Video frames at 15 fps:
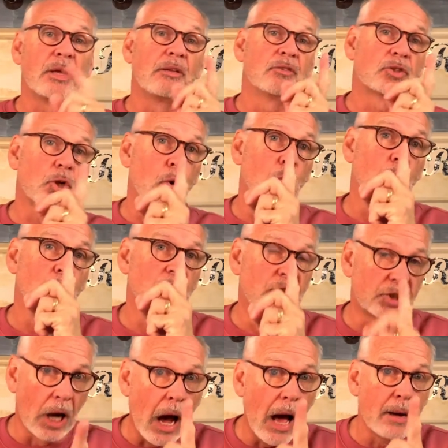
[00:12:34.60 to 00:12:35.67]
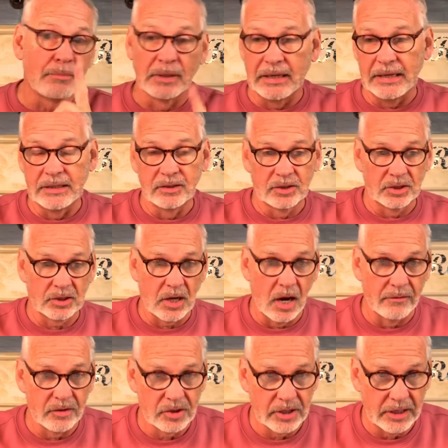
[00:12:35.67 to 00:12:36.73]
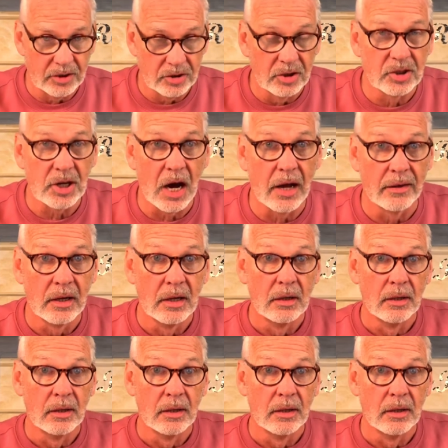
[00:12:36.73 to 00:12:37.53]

So John begins this conversation, John